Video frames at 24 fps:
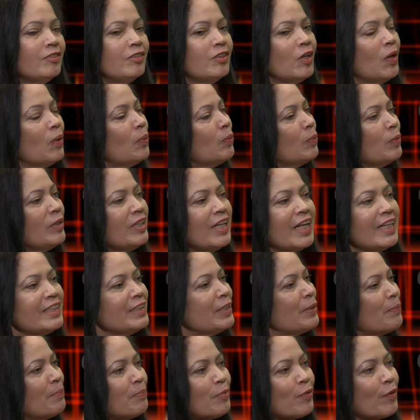Don't
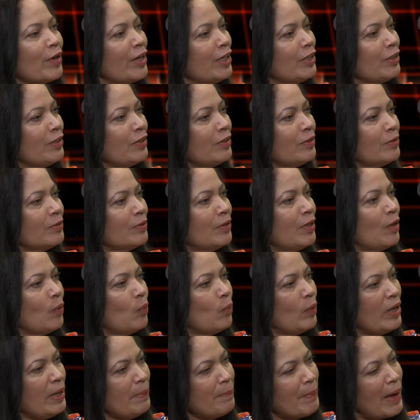let them break you.
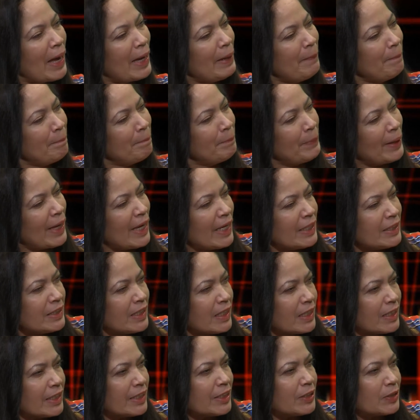We might bend
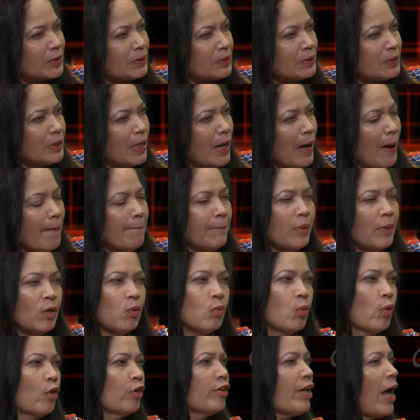a little, but
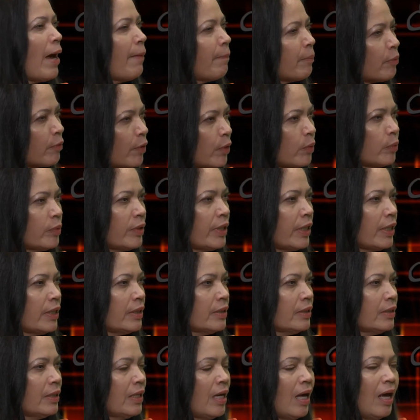we're not
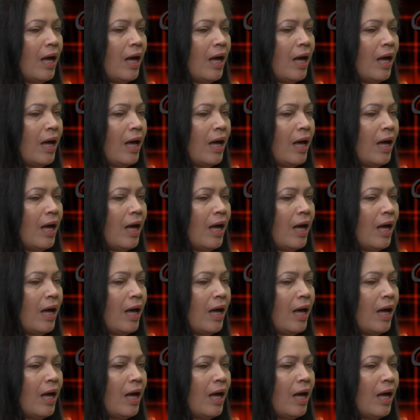broken.